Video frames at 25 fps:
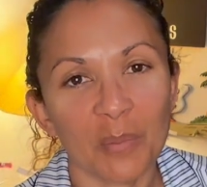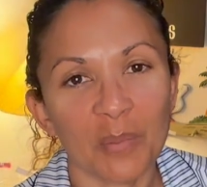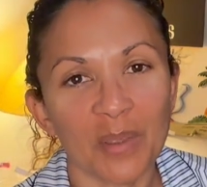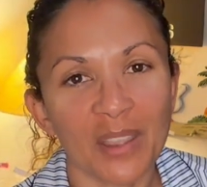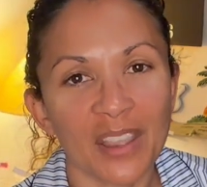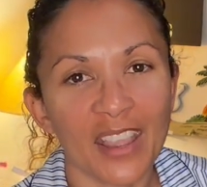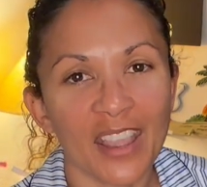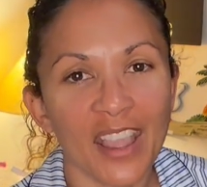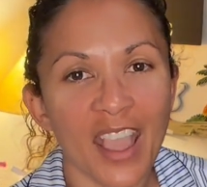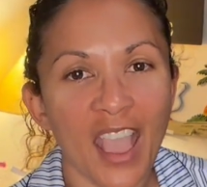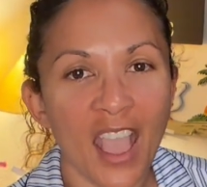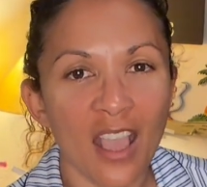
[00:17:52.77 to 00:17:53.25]

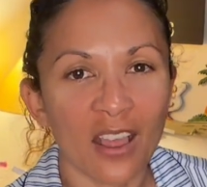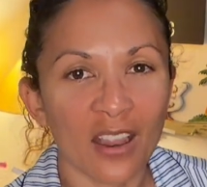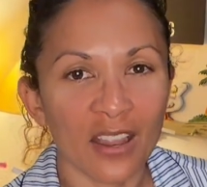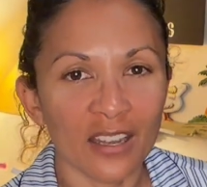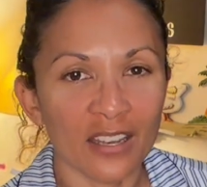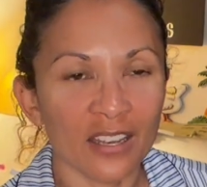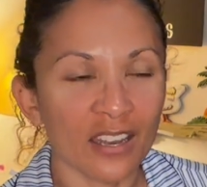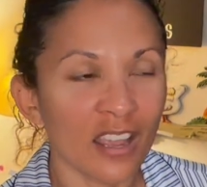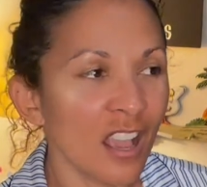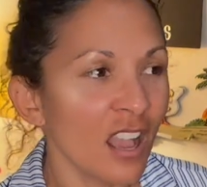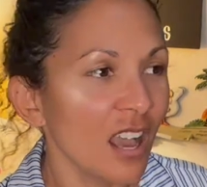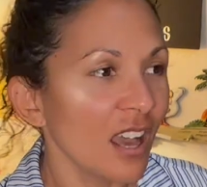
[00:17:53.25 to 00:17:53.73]
me
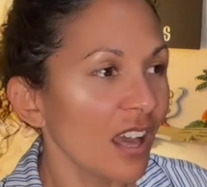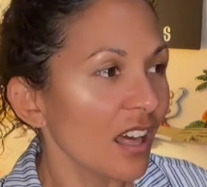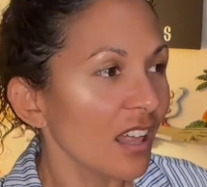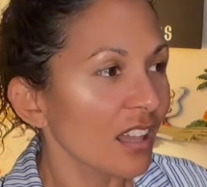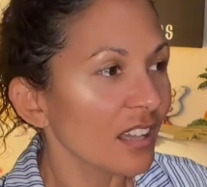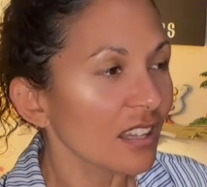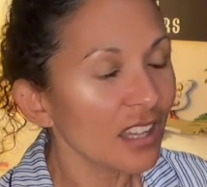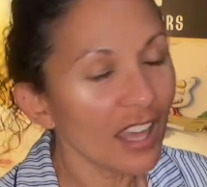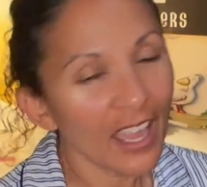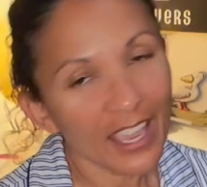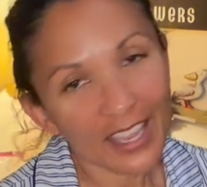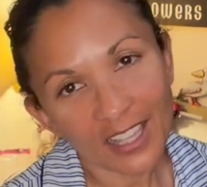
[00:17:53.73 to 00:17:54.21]
and
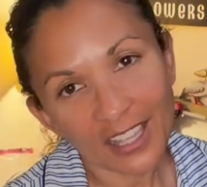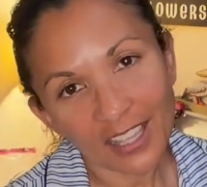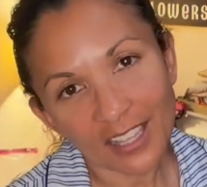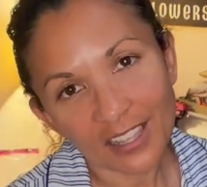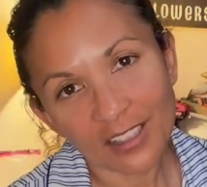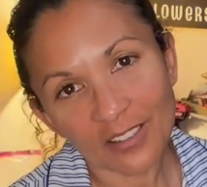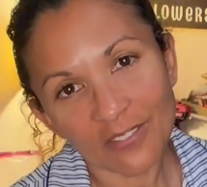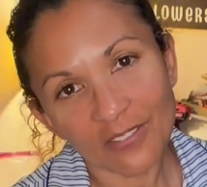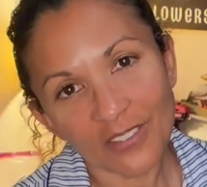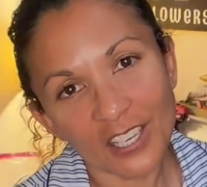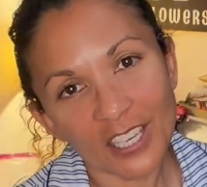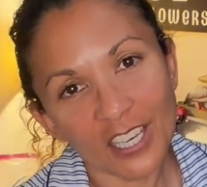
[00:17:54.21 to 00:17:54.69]
liking the
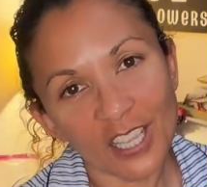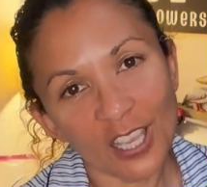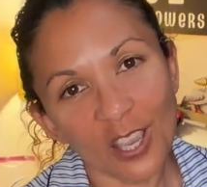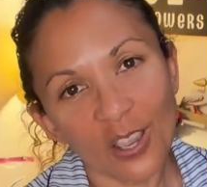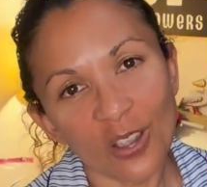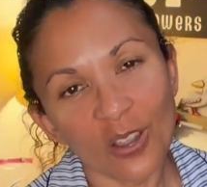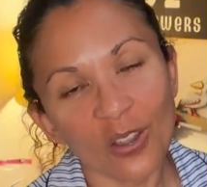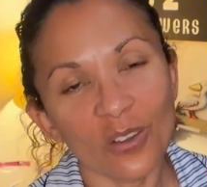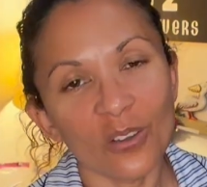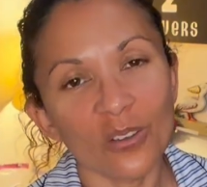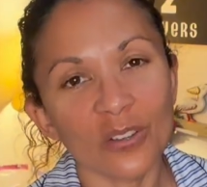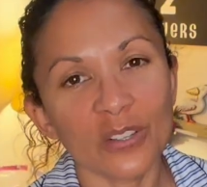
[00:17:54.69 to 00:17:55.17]

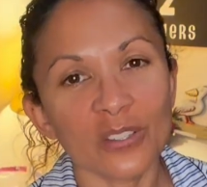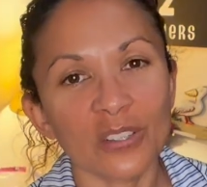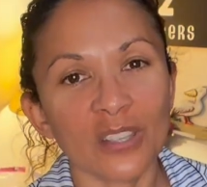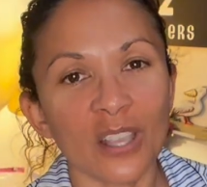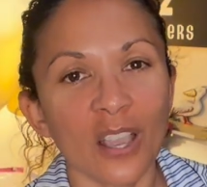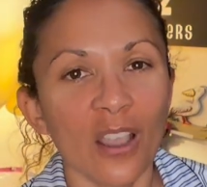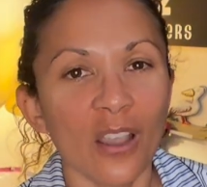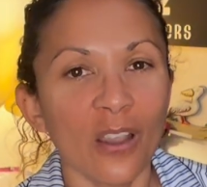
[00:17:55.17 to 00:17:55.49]
videos,